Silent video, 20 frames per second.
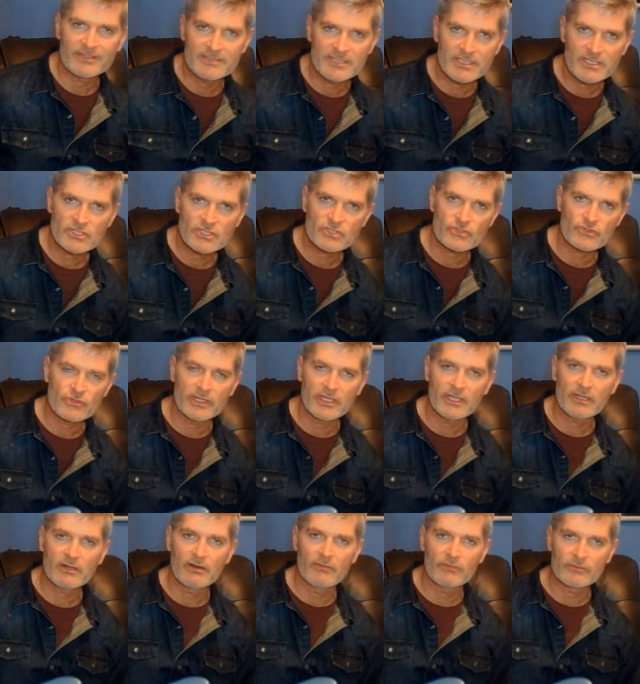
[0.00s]
D
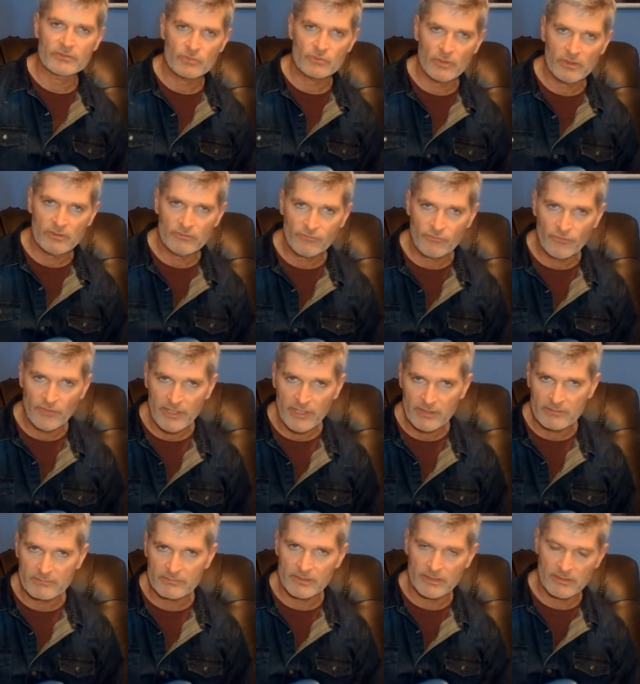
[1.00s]
string on the 12th
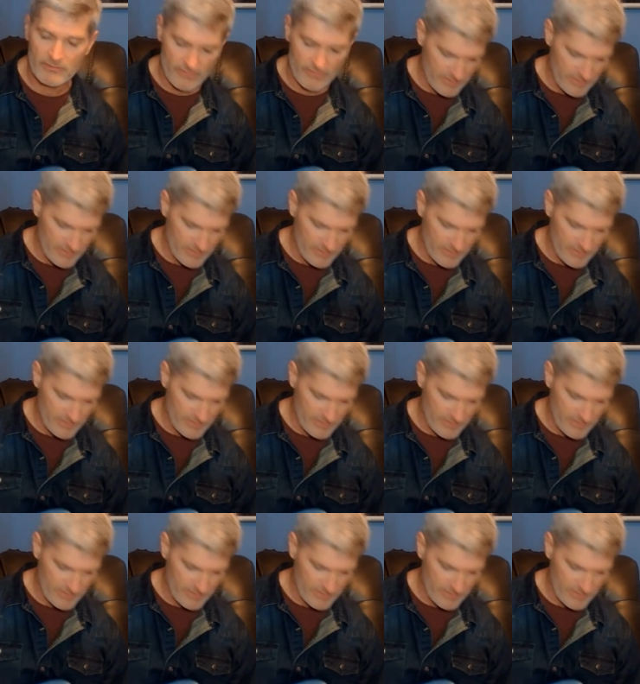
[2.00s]
fret, and